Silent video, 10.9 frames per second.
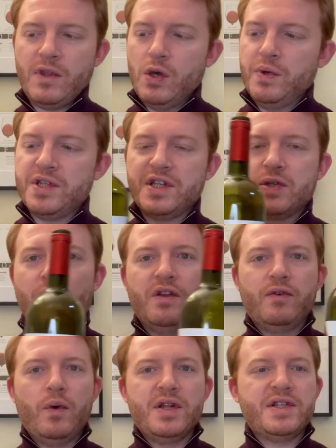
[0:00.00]
which is this
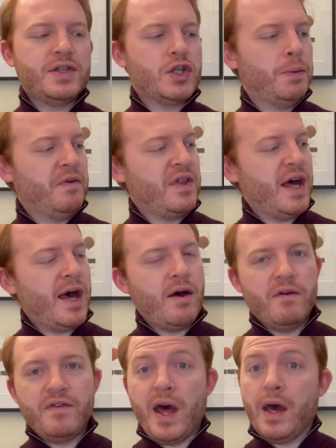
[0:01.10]
wonderful wine. It's the top of
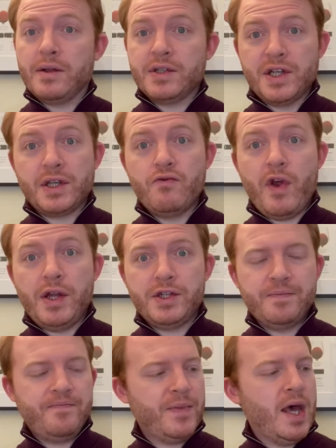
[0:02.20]
their Tuscan range.
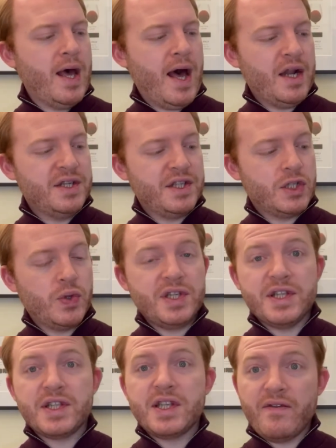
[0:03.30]
And this is the
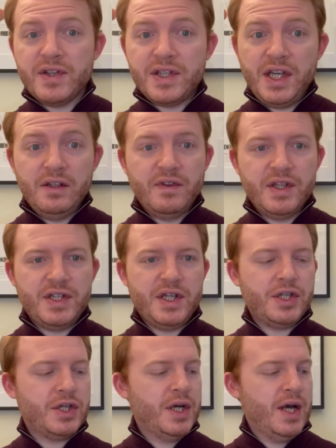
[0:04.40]
2017
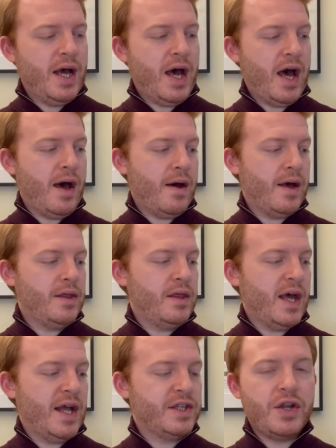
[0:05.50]
vintage. Antonio
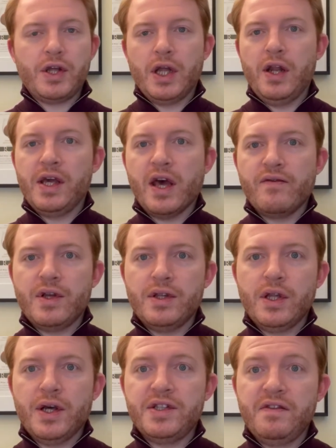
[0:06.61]
Galloni gave it
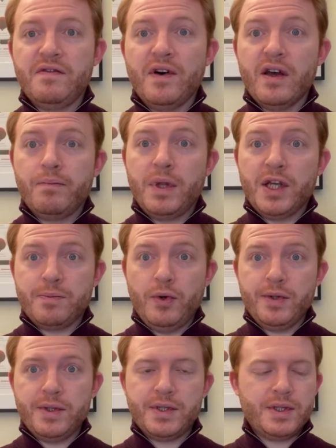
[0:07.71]
95 plus
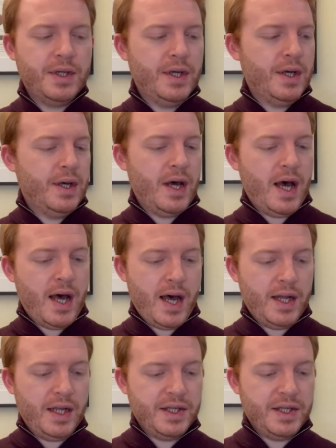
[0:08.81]
points. And he